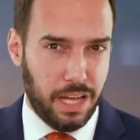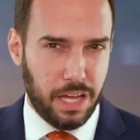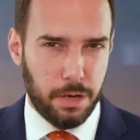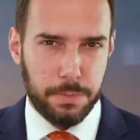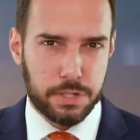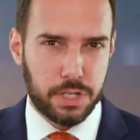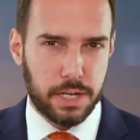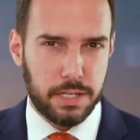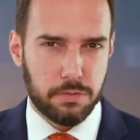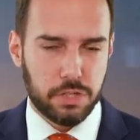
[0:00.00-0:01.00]
I hope the
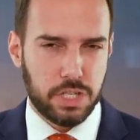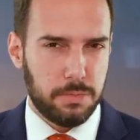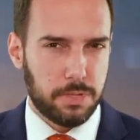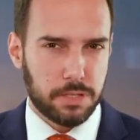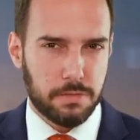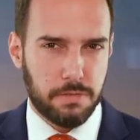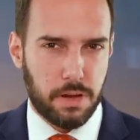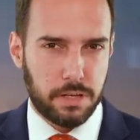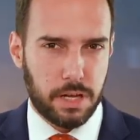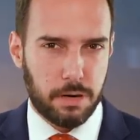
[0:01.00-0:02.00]
Chinese regime doesn't
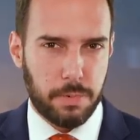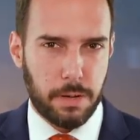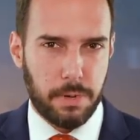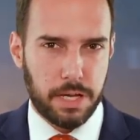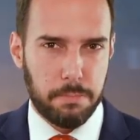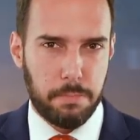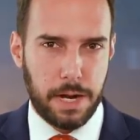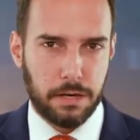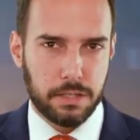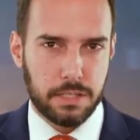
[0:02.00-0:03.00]
find out about my
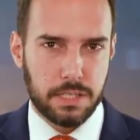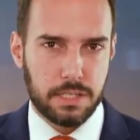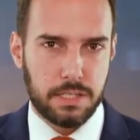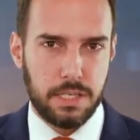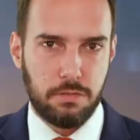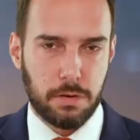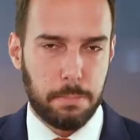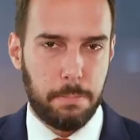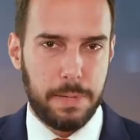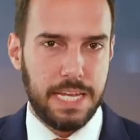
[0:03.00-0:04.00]
embarrassing
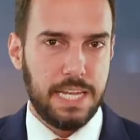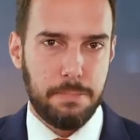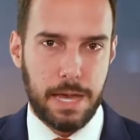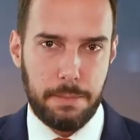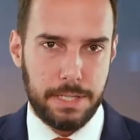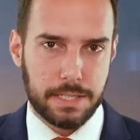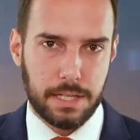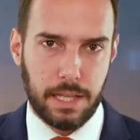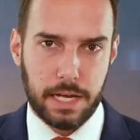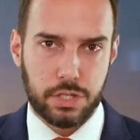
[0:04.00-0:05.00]
secret Beanie Babies
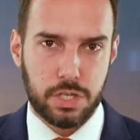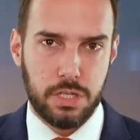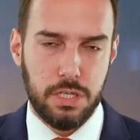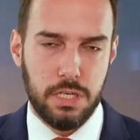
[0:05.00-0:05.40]
collection.